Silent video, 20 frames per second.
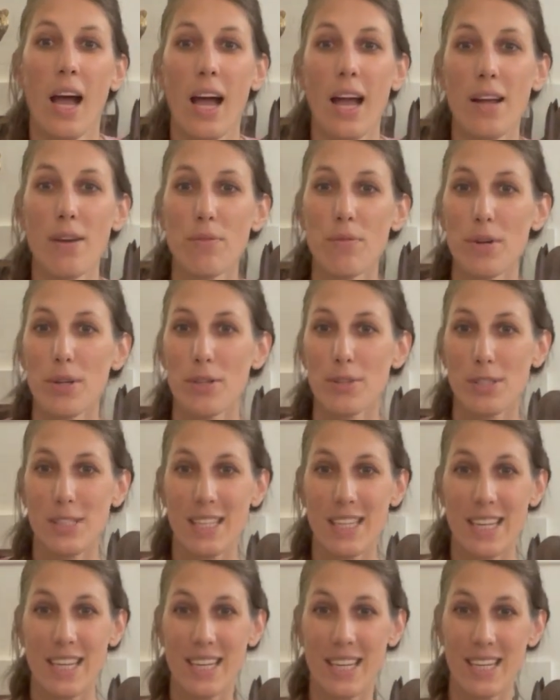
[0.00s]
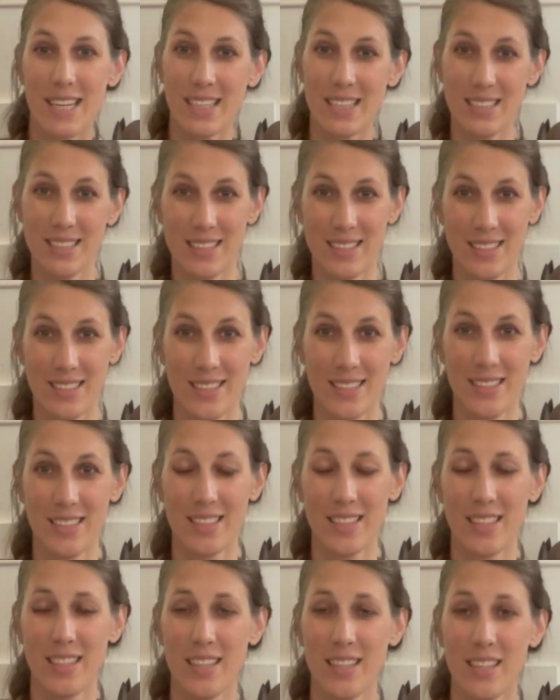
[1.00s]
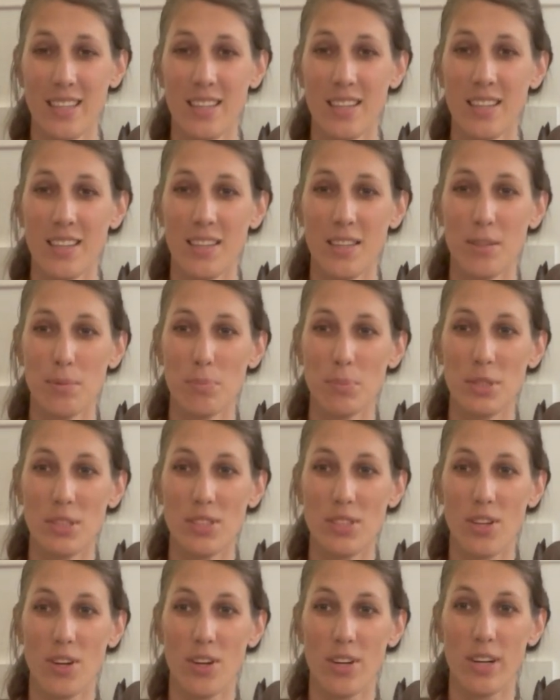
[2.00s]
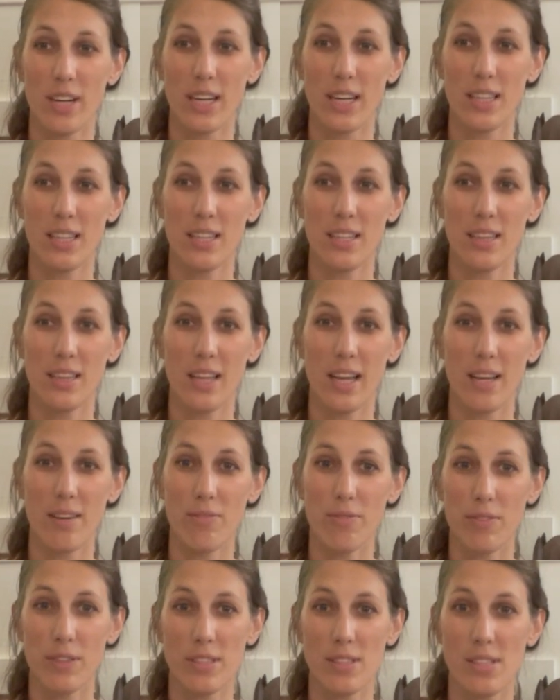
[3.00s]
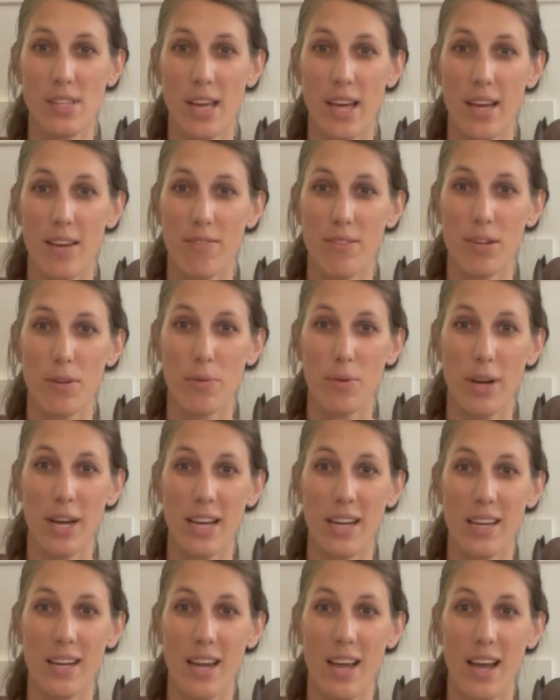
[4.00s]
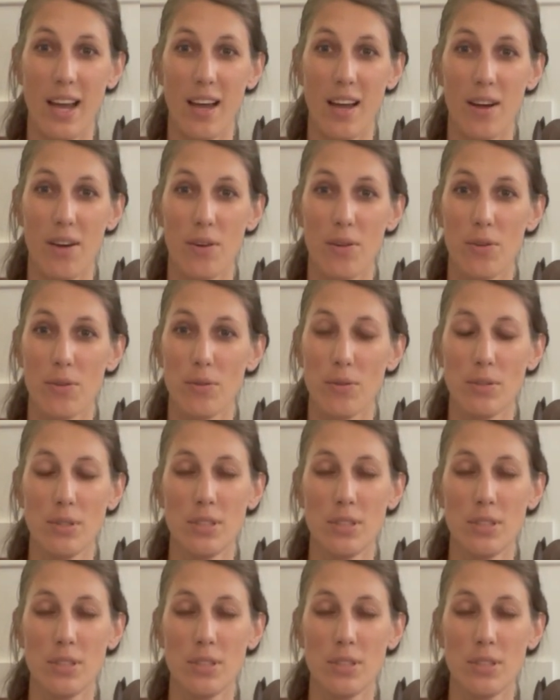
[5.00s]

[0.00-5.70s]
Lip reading: Hi, Rosie. I'm sorry that life feels heavy right now.